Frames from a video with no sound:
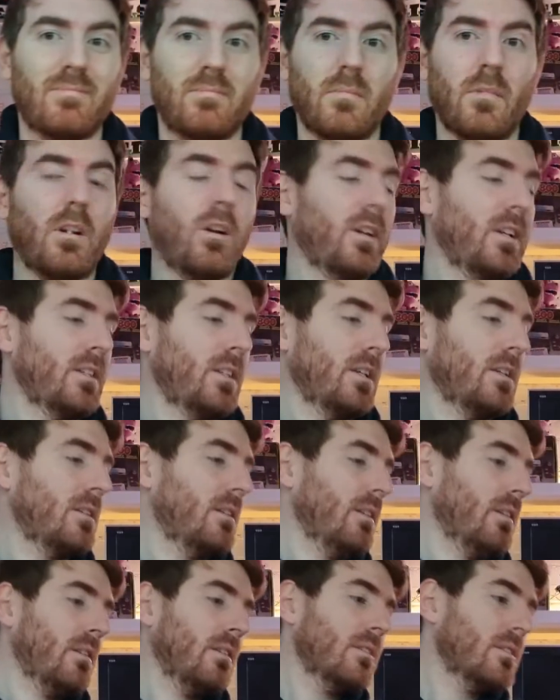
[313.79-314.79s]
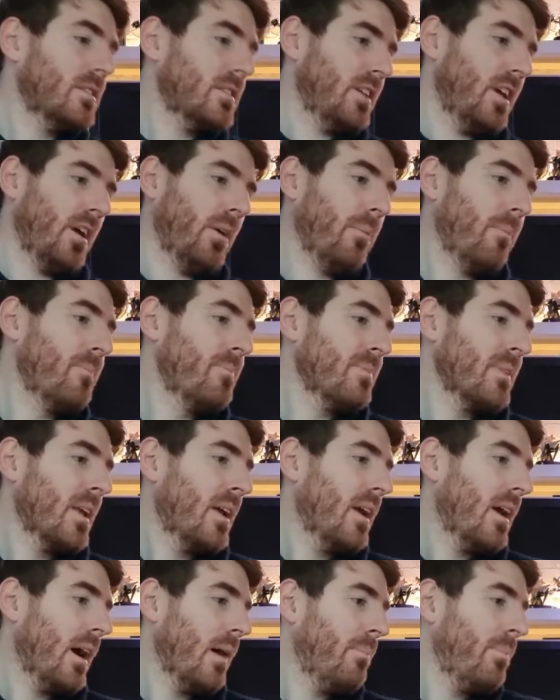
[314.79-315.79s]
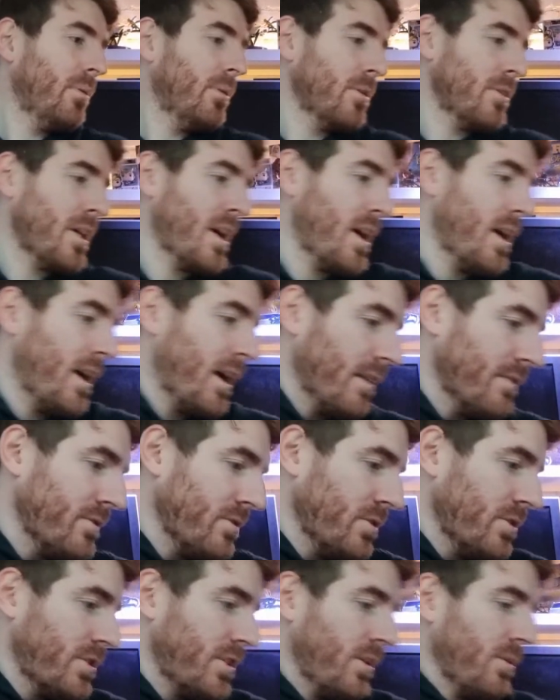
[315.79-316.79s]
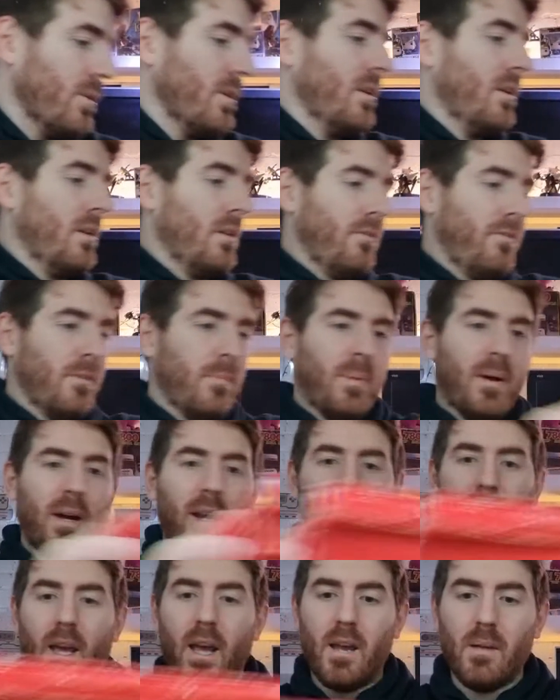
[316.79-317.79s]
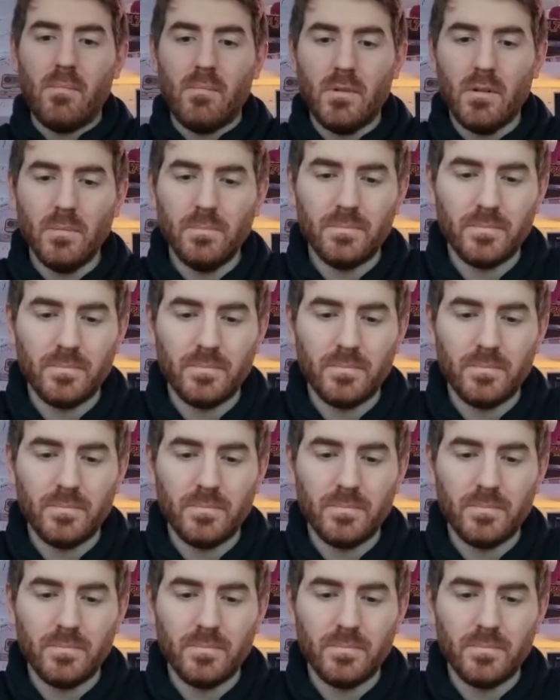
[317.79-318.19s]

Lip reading: non-existent. So I bought that. I've also got from the pile of games